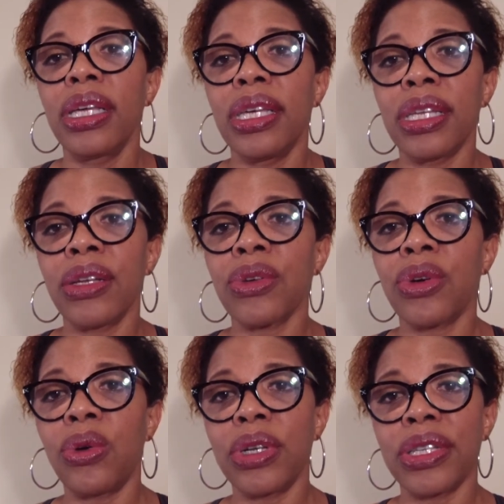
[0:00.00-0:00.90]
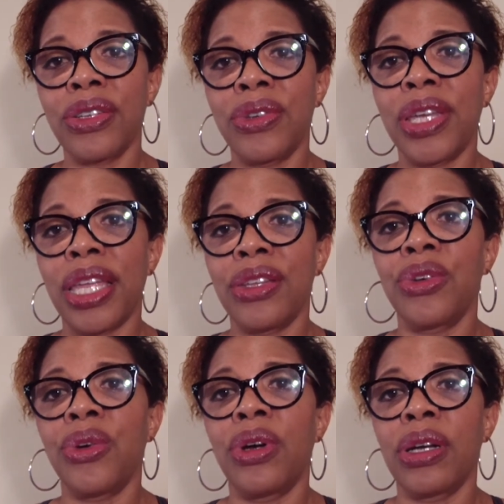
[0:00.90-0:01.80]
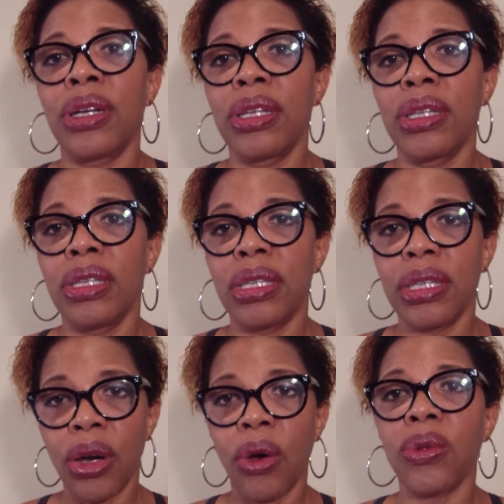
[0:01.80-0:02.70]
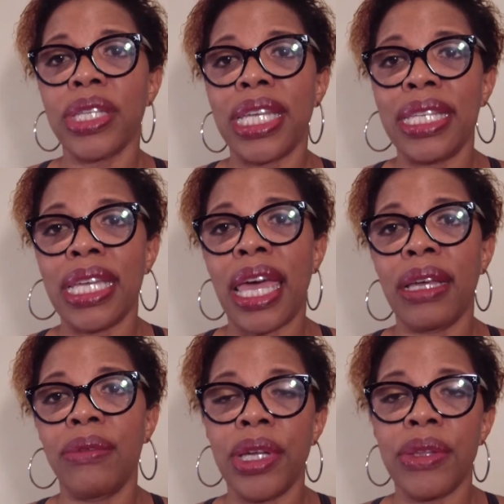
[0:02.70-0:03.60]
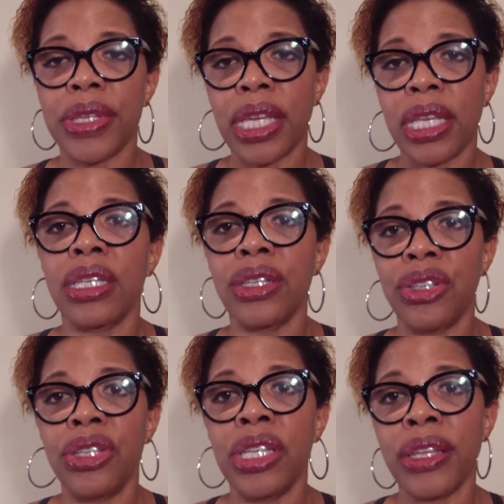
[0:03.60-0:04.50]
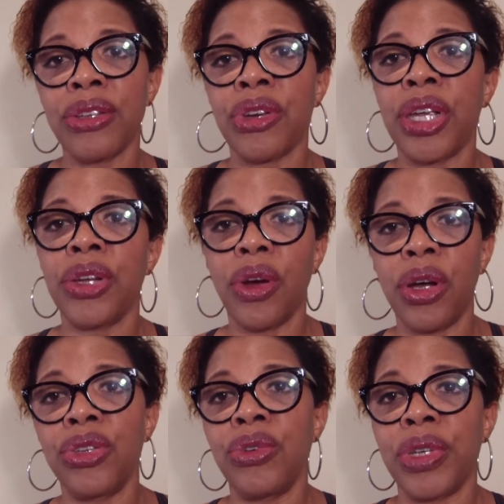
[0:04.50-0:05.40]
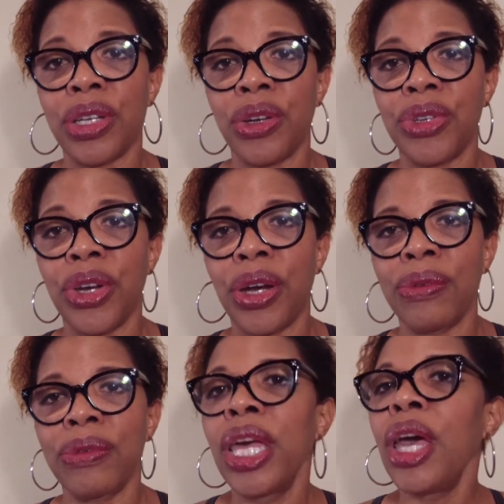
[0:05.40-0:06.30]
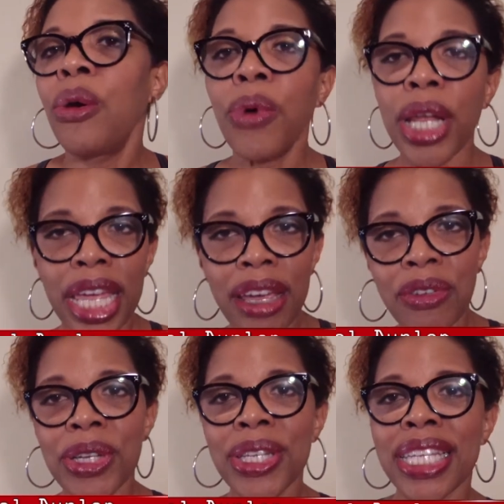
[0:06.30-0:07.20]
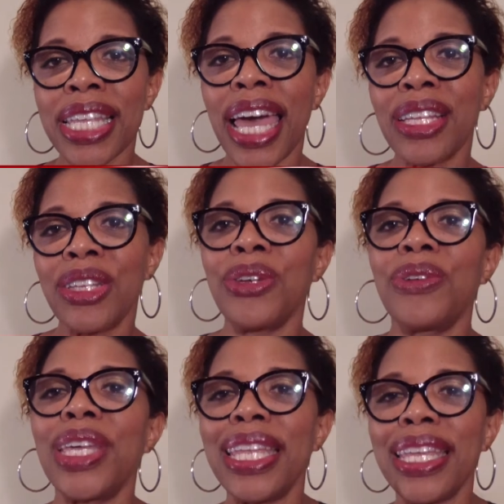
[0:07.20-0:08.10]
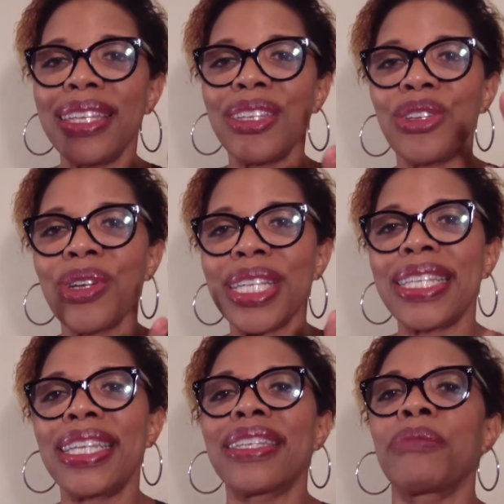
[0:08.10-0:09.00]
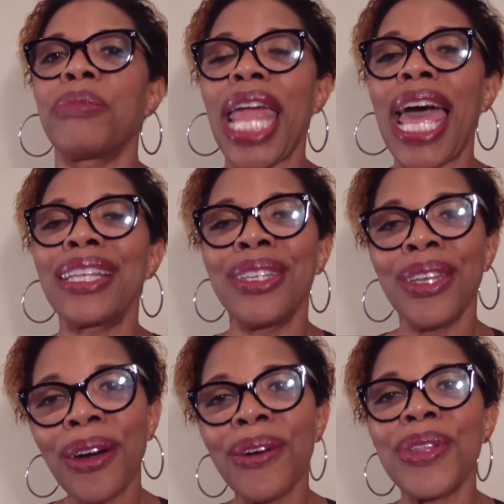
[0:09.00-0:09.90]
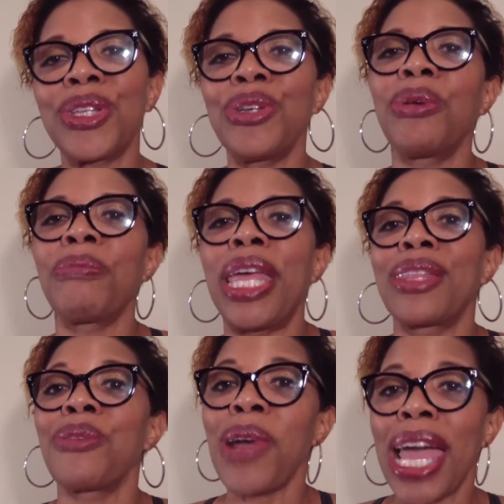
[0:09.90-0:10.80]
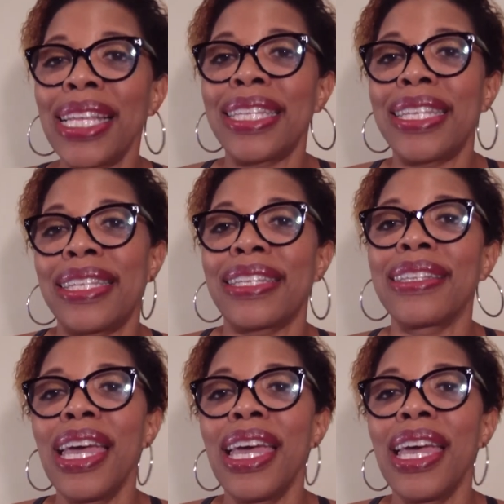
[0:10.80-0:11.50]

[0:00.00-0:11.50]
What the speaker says: get on the course to get your goals intact, whether it's getting another trainer or doing it on your own. Whatever you decide to do, it is your decision, but I know that you will make the right decision.